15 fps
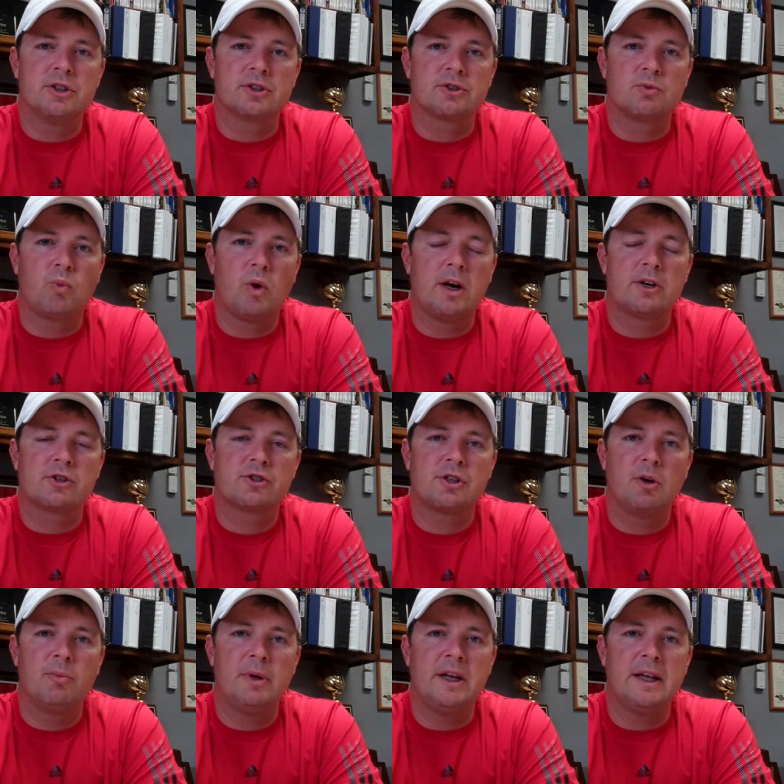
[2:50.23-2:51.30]
Just wears
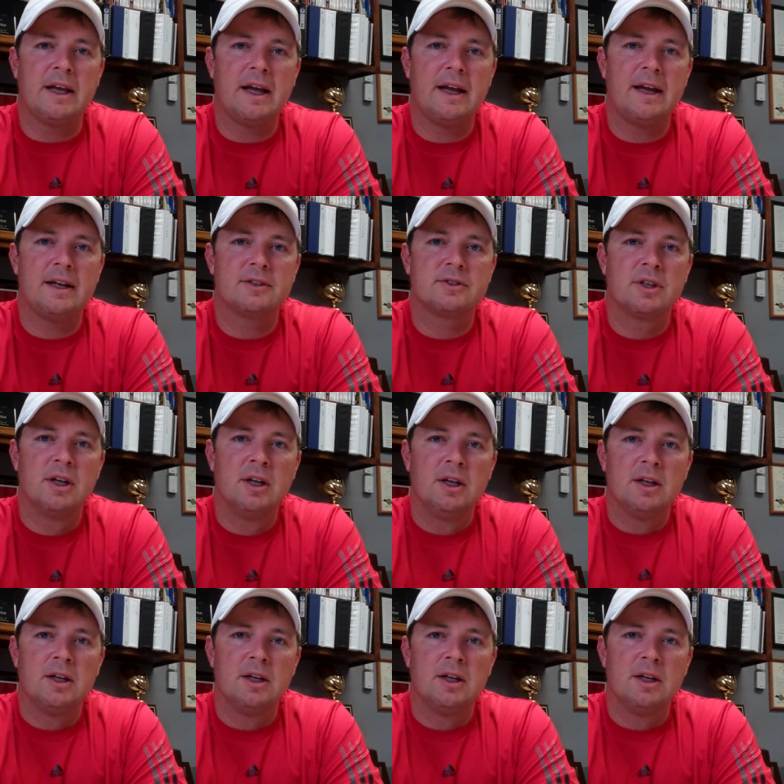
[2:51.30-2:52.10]
so many hats,